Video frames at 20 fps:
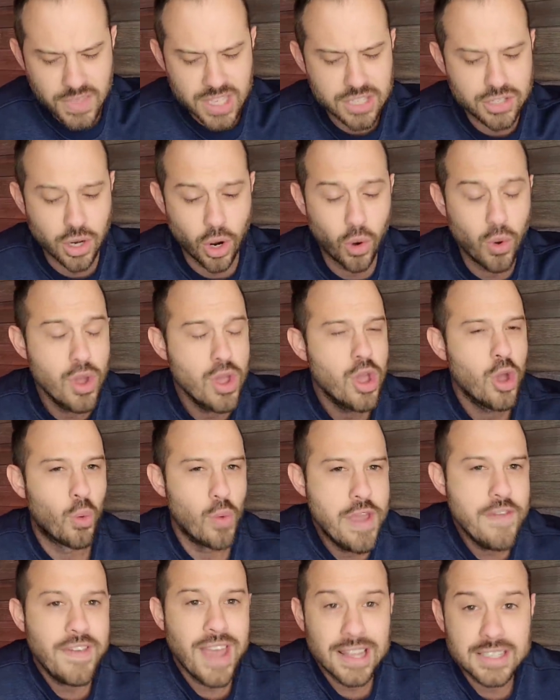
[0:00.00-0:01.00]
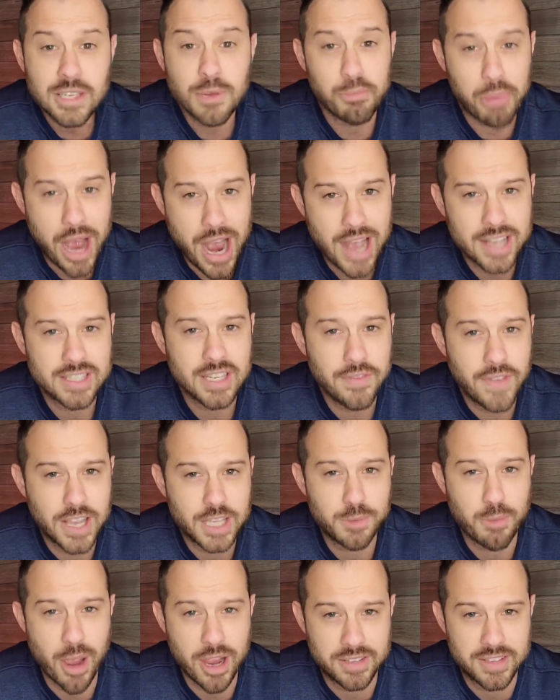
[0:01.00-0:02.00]
So we've got some positive
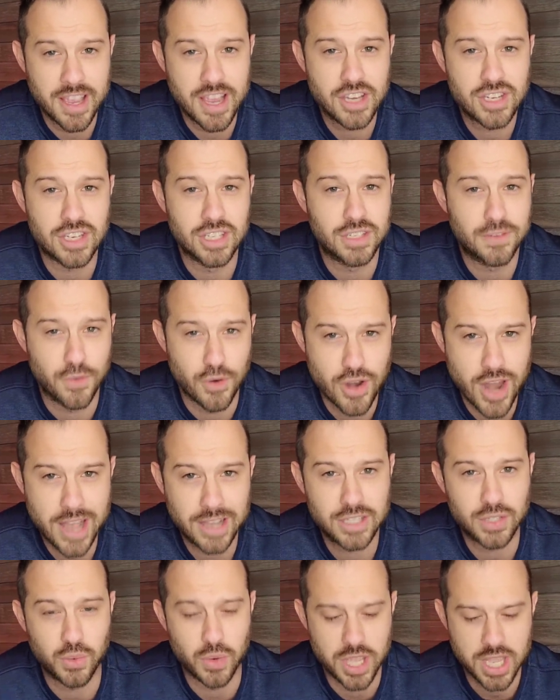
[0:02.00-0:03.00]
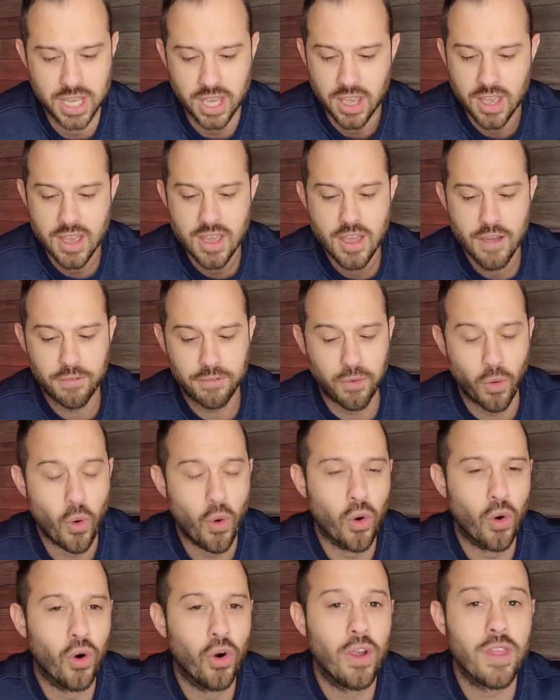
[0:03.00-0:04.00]
expectations for next week
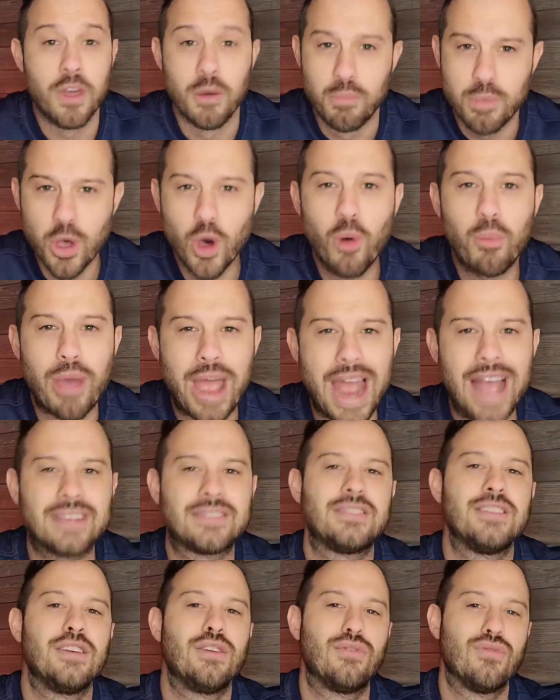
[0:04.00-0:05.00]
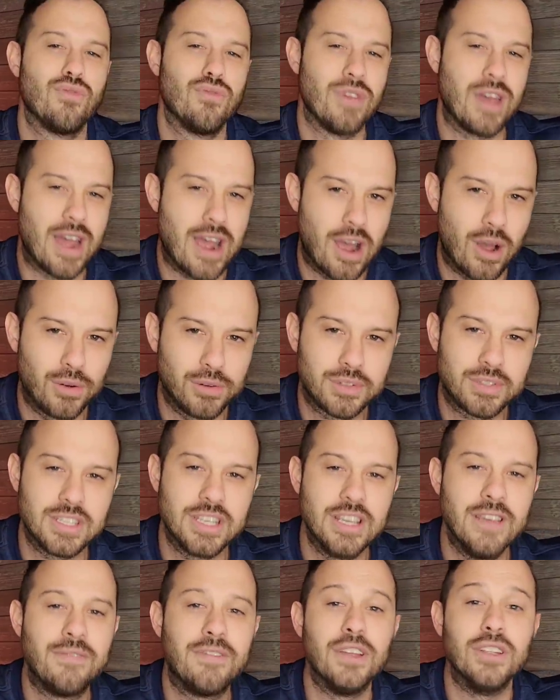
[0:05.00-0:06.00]
for the bill passing through the
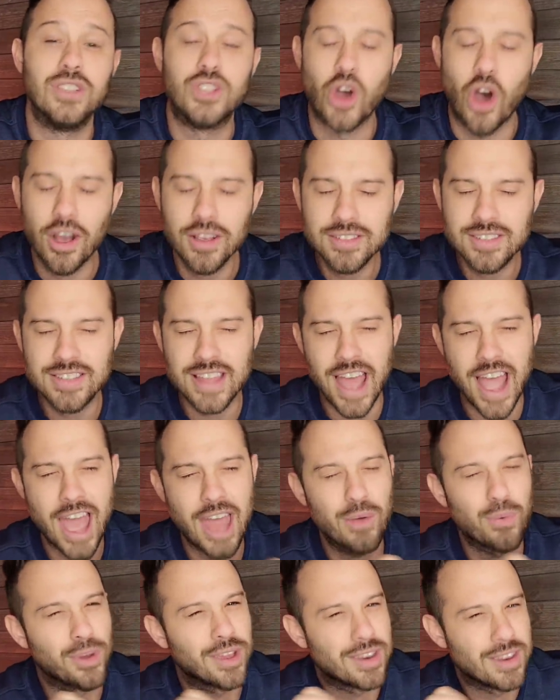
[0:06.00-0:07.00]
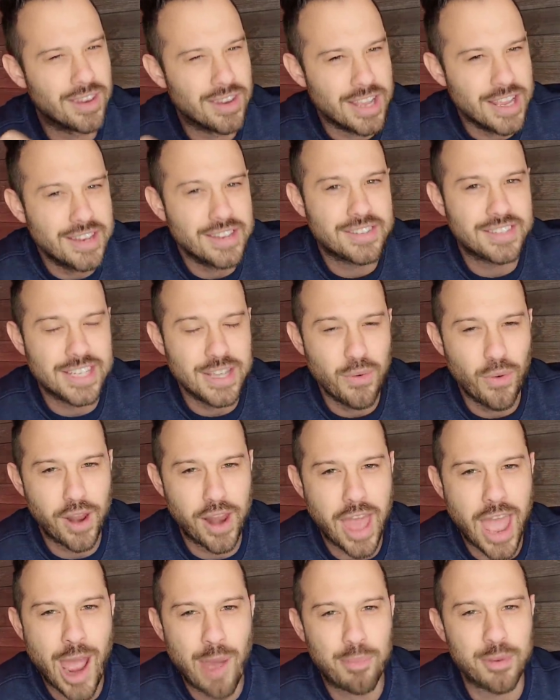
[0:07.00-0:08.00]
House. If it does that, we're going to need to see
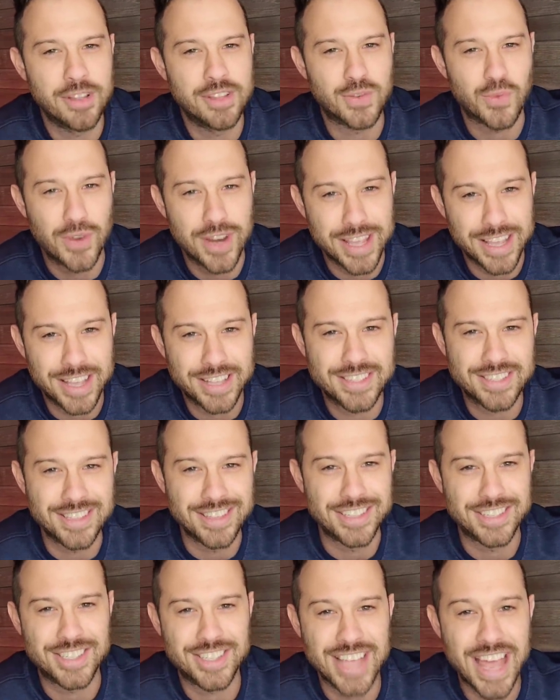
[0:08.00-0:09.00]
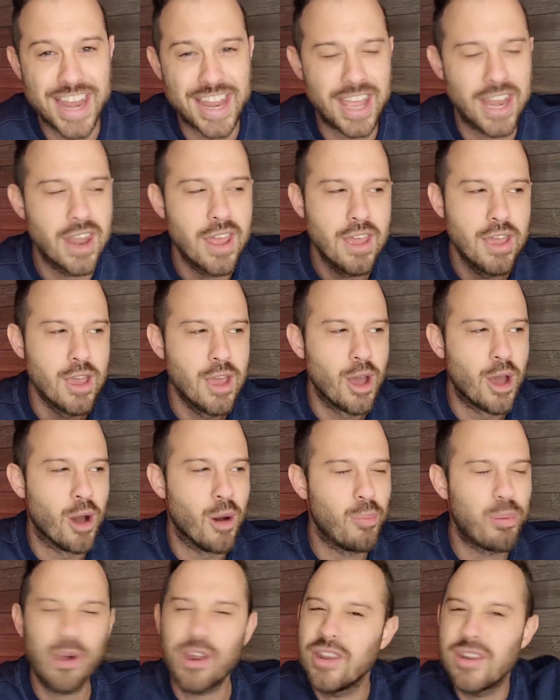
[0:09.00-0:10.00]
what happens when it gets to the Senate.
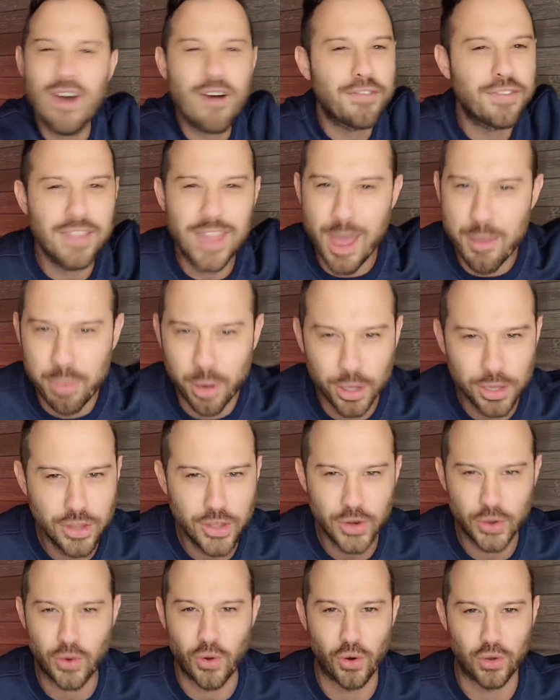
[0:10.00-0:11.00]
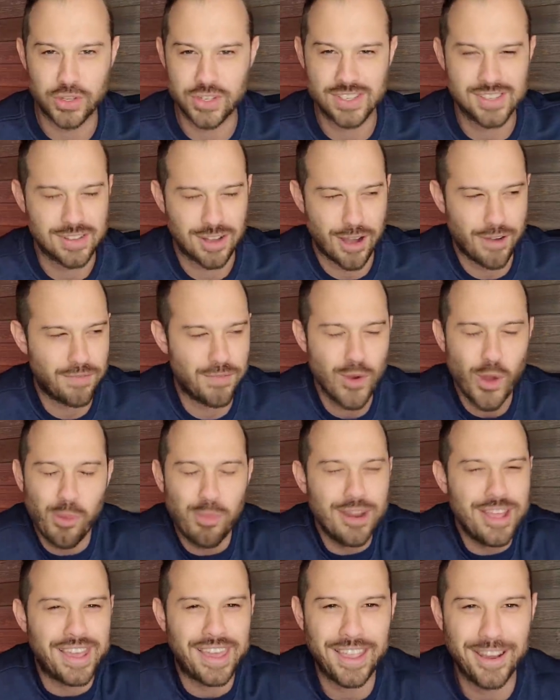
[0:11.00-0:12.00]
But enough of that political stuff.
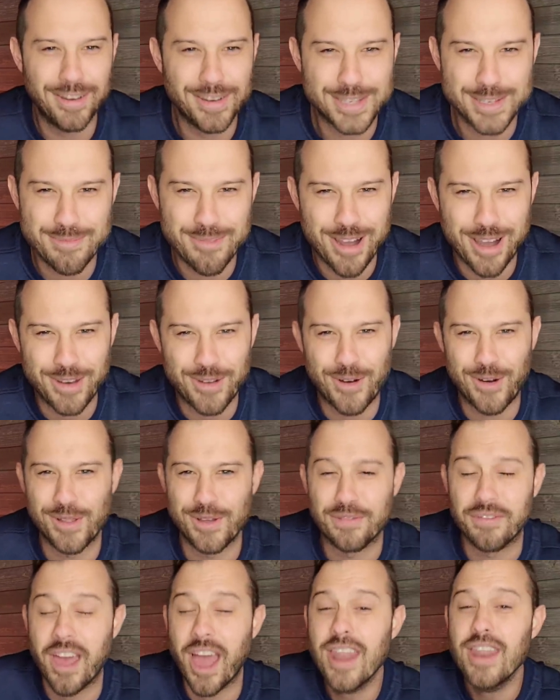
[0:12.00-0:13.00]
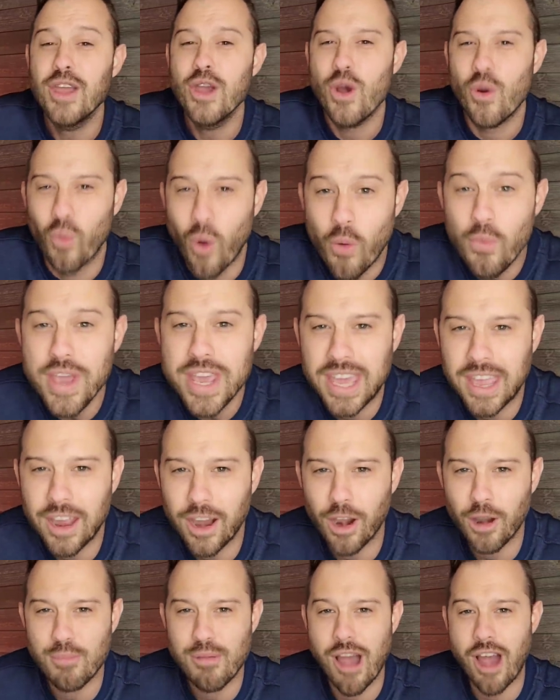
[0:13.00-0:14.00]
Nobody cares about all of that. What we
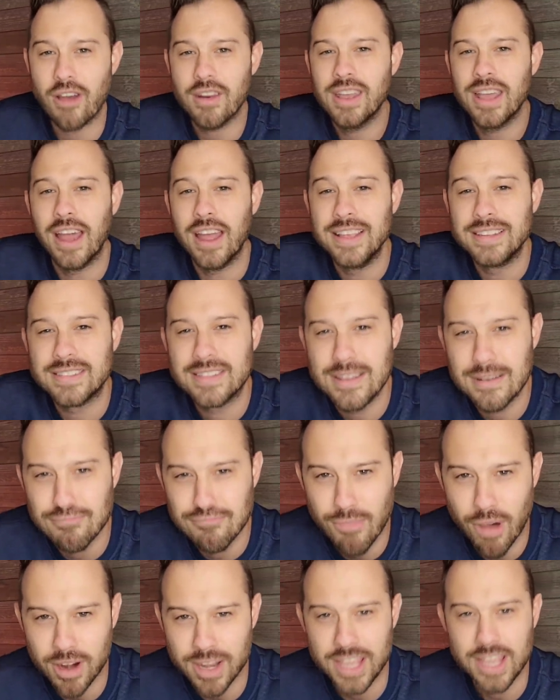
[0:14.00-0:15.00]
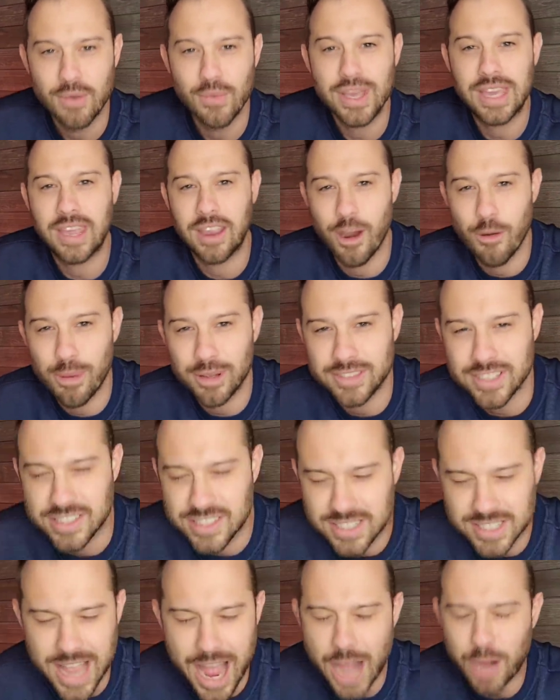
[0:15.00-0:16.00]
care about is the money. We care about the
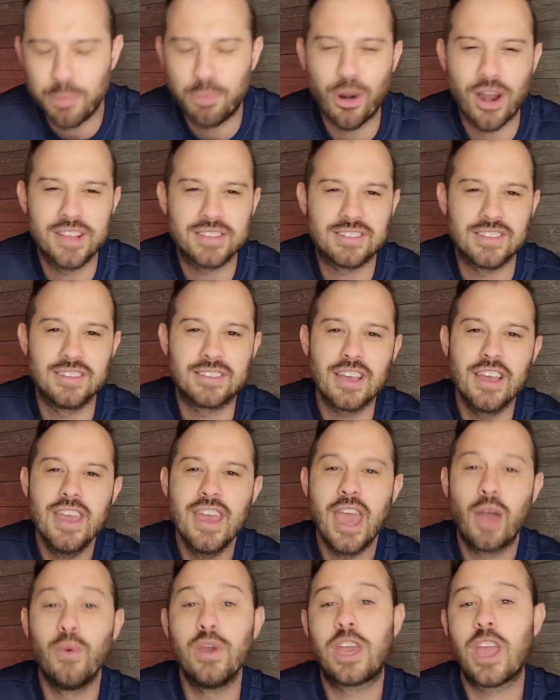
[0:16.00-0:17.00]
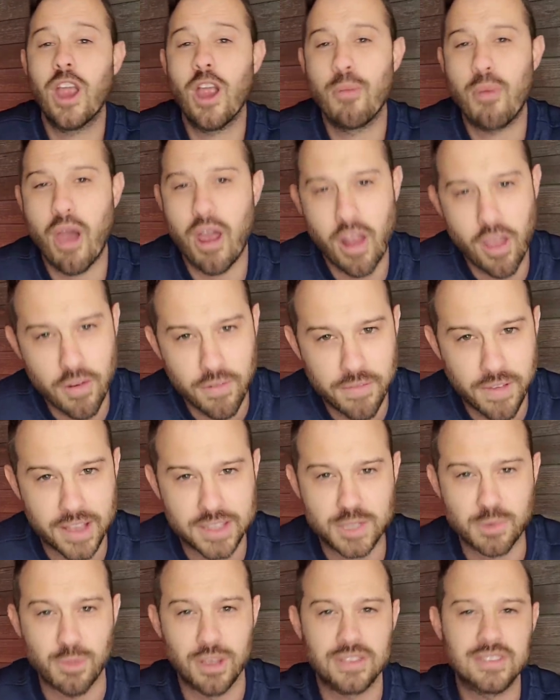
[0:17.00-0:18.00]
stock prices and we care about our
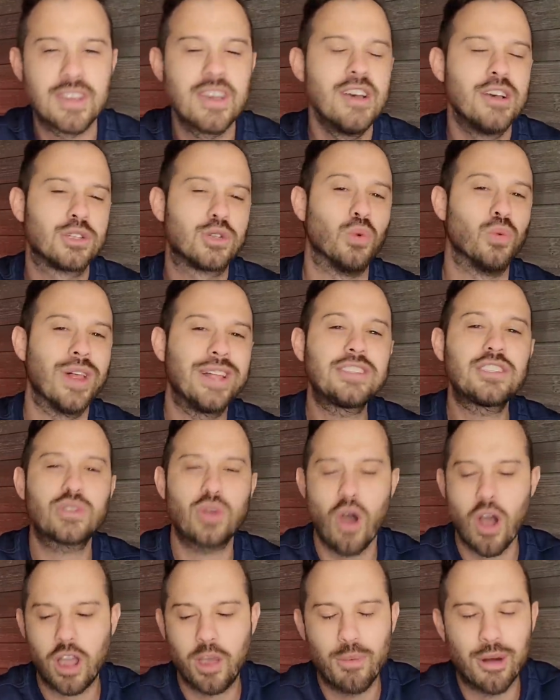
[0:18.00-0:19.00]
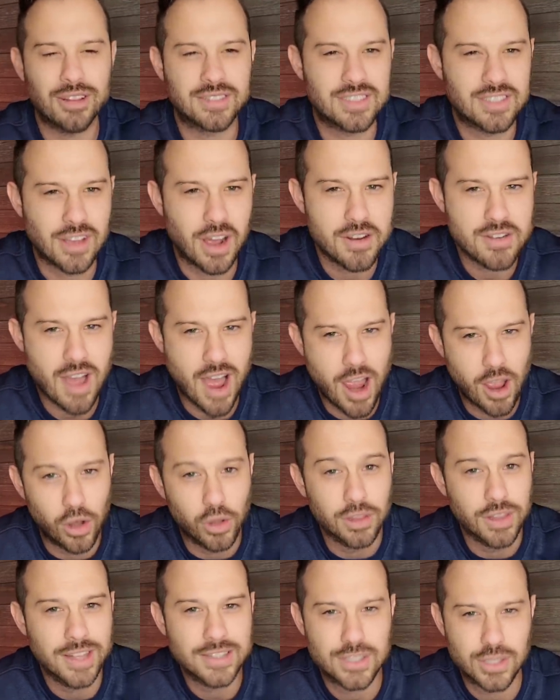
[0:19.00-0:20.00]
investments. So let's talk about
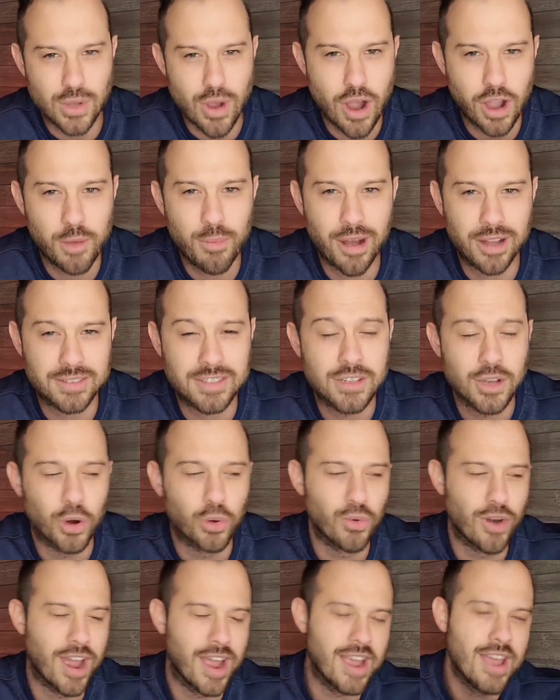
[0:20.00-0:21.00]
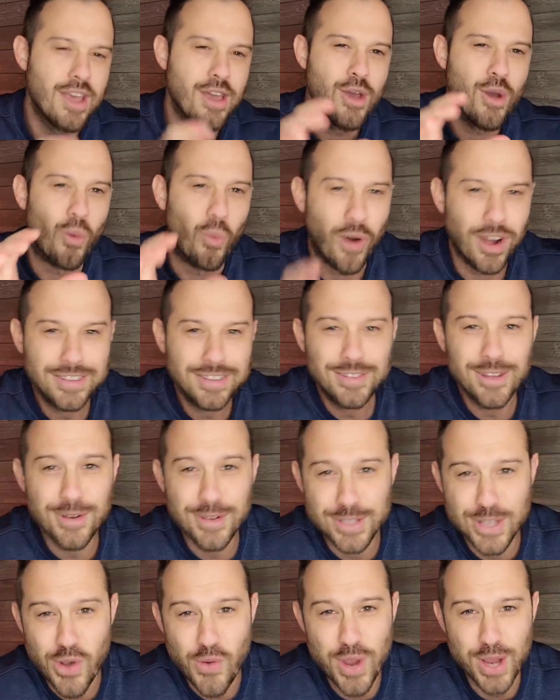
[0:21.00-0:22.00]
Sundial. Let's talk about Tilray. What
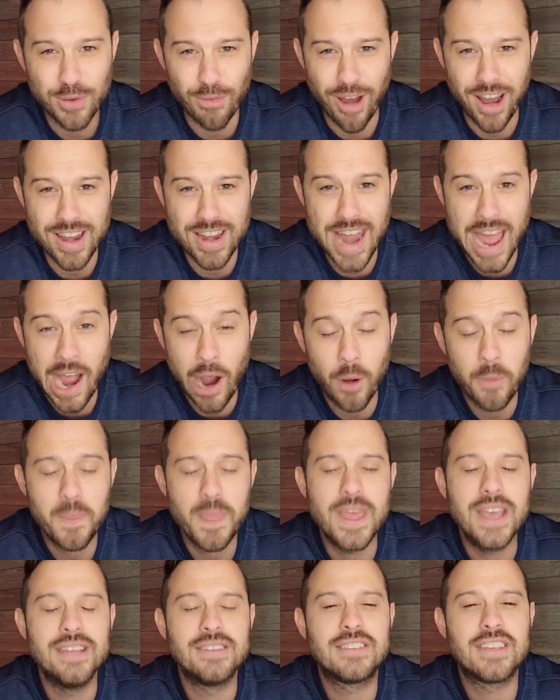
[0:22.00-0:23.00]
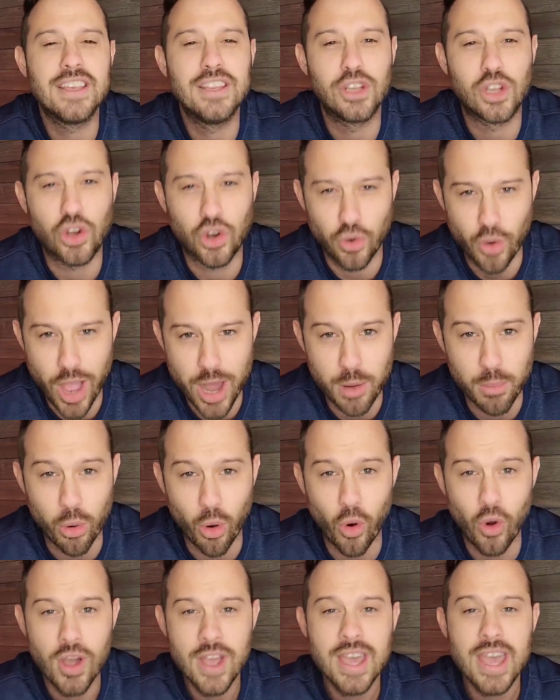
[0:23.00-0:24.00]
they're doing right now is
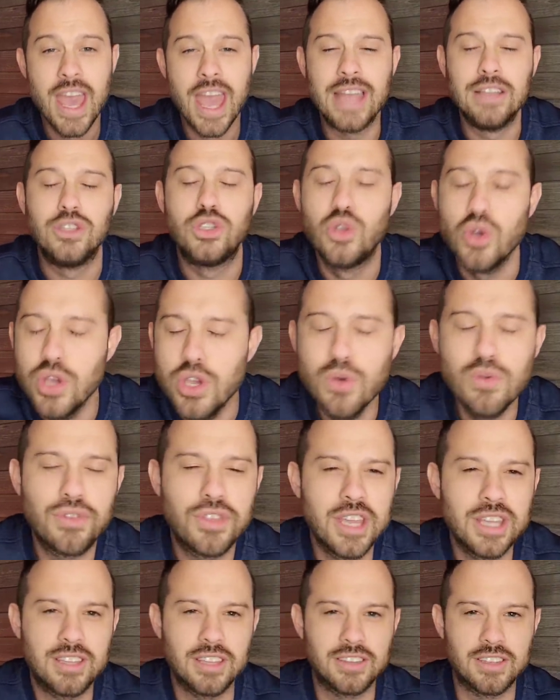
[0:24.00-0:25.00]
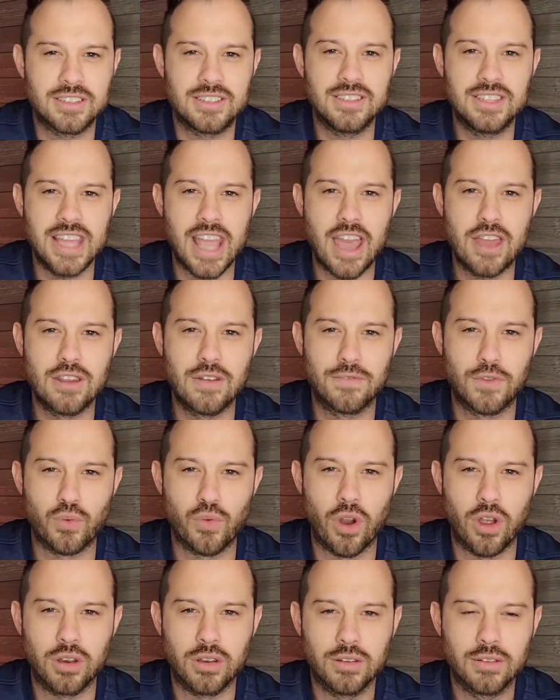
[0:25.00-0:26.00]
incredible. And do you think that this is the end of the
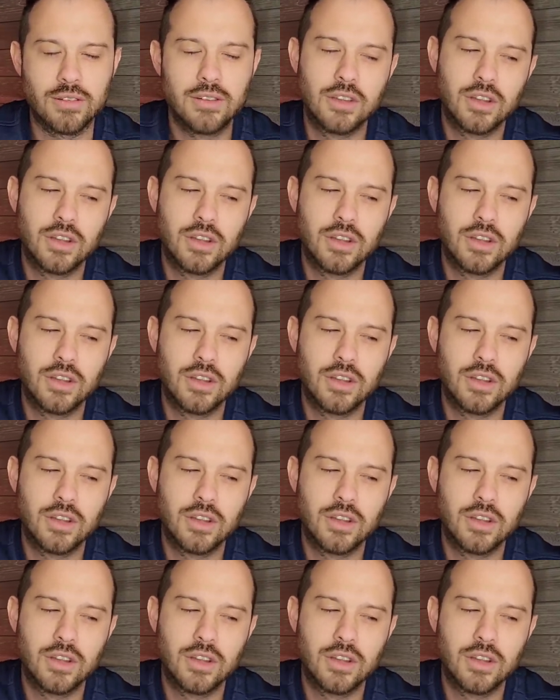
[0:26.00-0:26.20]
run?